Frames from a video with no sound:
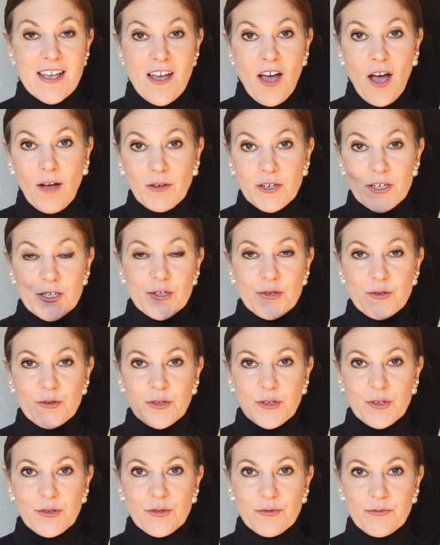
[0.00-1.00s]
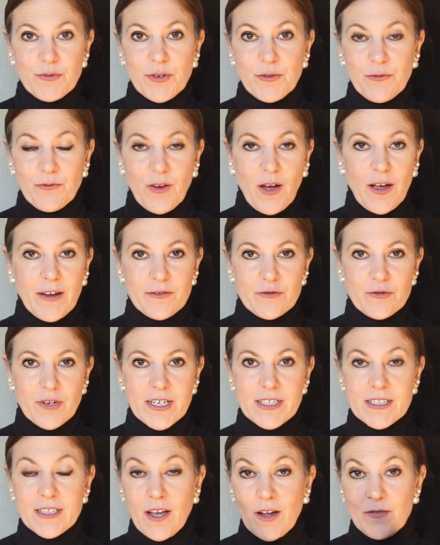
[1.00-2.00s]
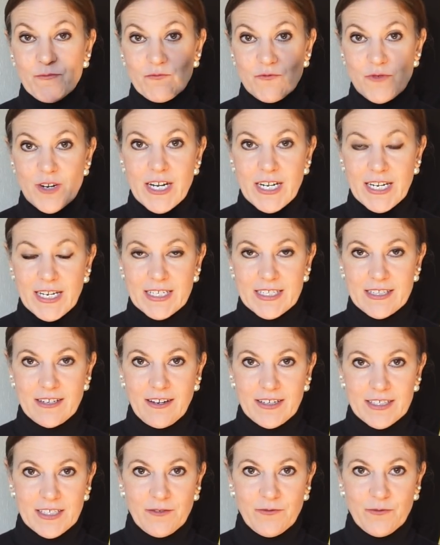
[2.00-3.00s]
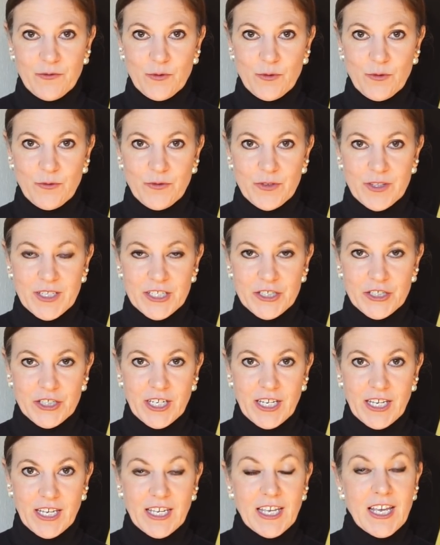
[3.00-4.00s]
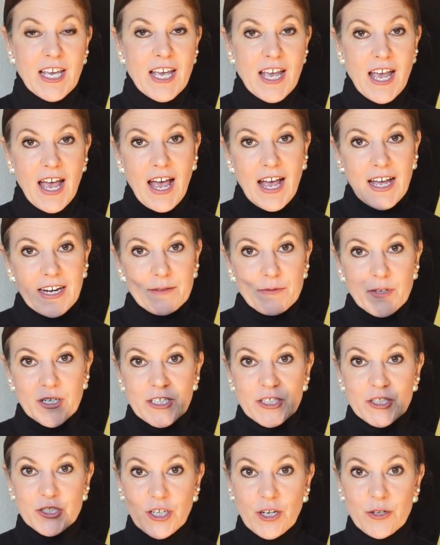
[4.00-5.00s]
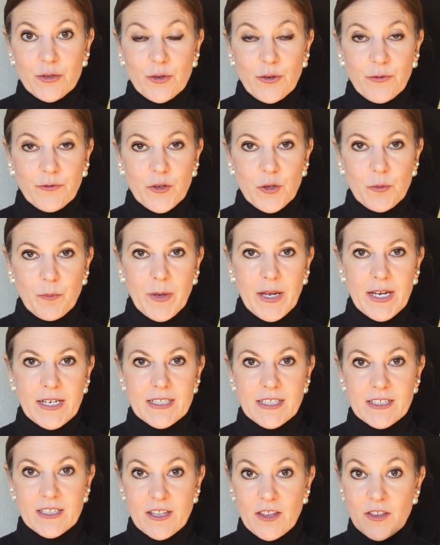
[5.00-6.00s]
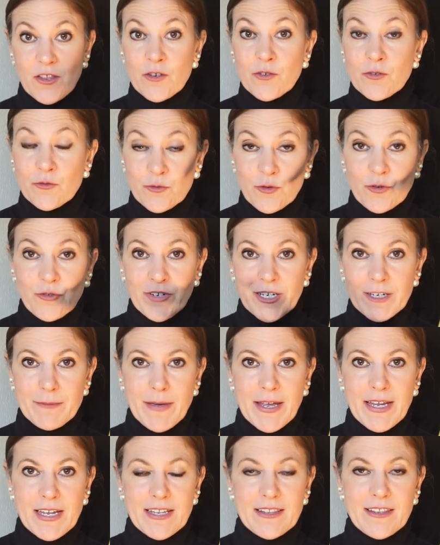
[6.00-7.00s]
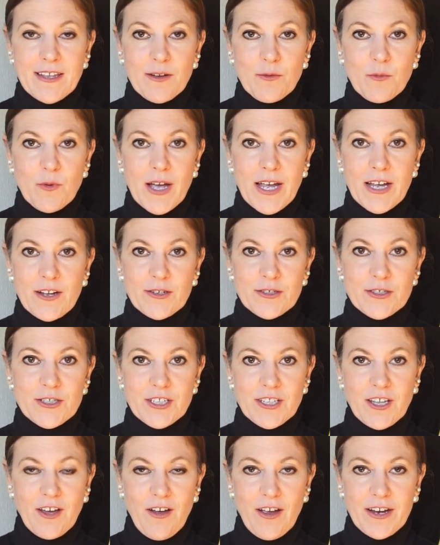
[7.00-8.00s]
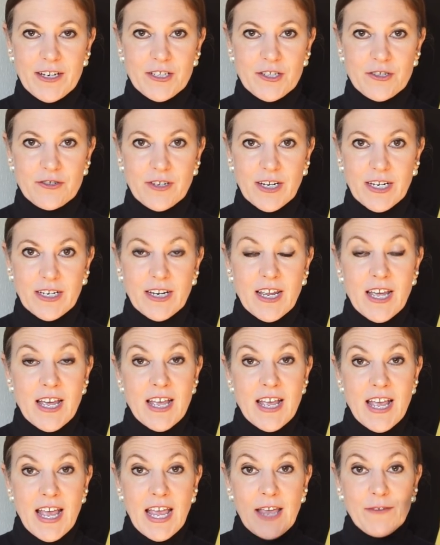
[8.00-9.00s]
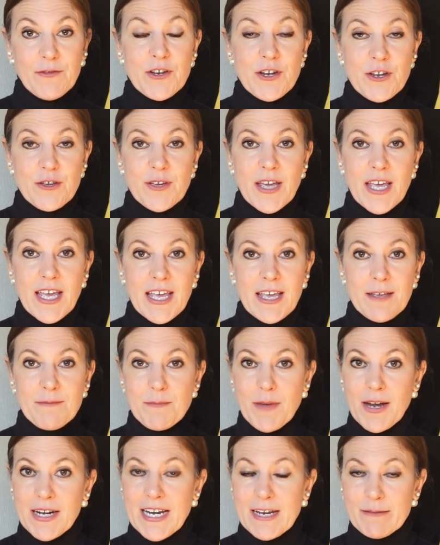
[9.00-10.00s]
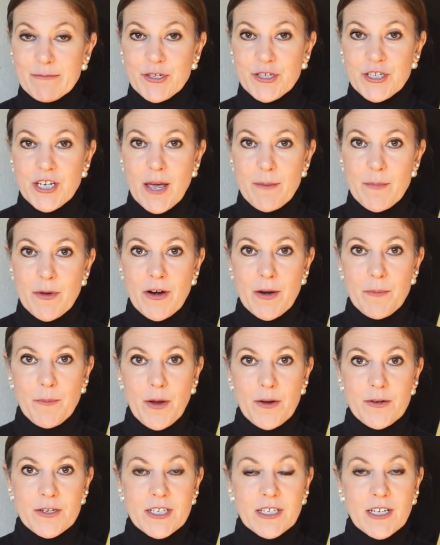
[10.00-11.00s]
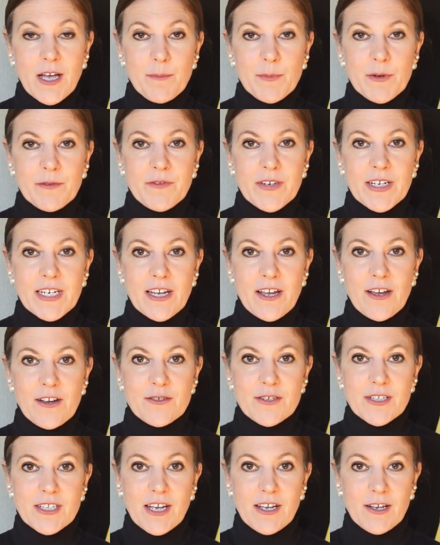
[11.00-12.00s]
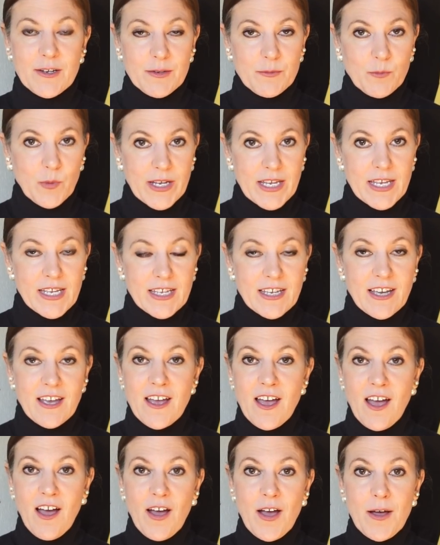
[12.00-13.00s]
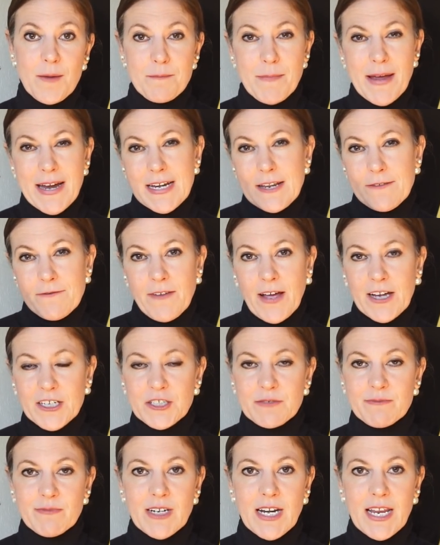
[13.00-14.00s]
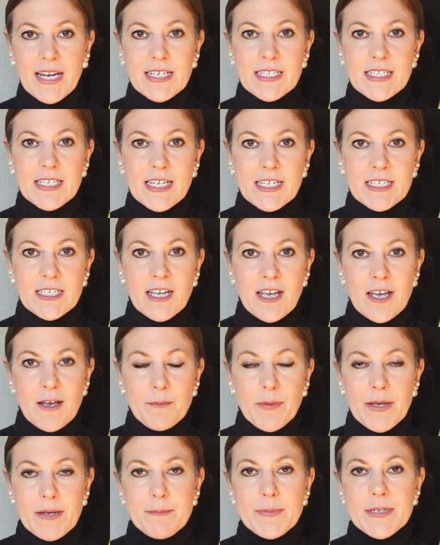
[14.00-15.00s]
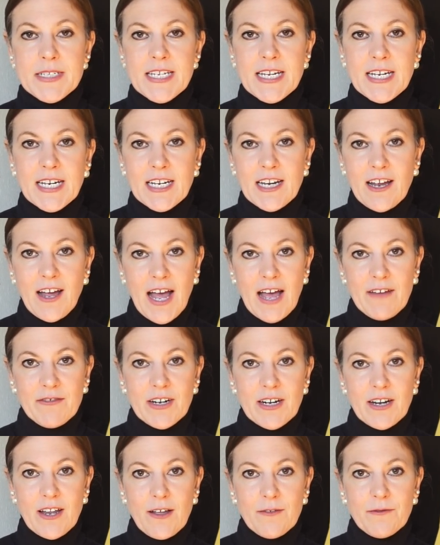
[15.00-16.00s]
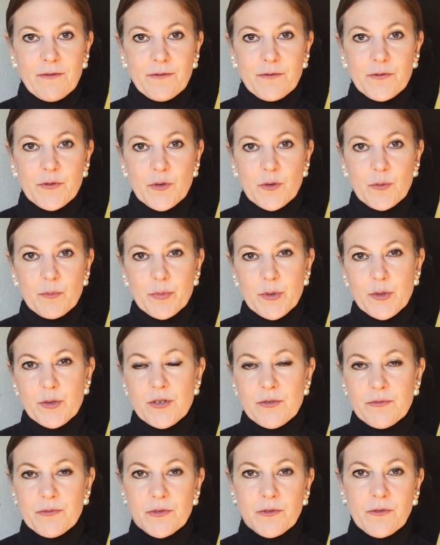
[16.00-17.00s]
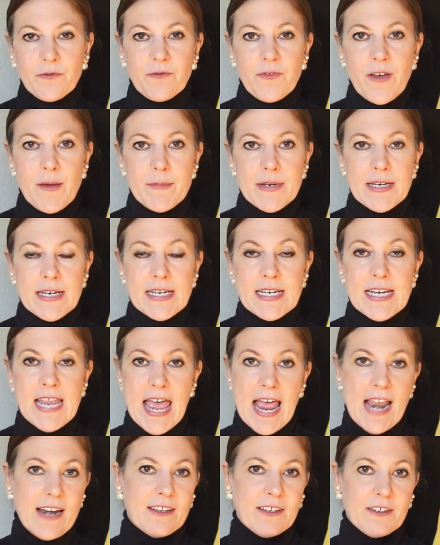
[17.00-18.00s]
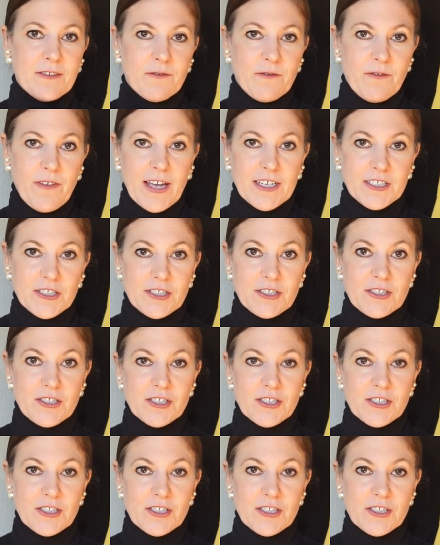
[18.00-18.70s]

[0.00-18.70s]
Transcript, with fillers: I'm going to talk you through five trends that I'm really excited for for this year and I'm going to show you a few pieces that are already making their way onto the high street. If you're new here, my name's Gemma. I post a couple of videos a week, uh, mainly fashion related, but in particular I have a love for beautiful, feminine, elegant fashion.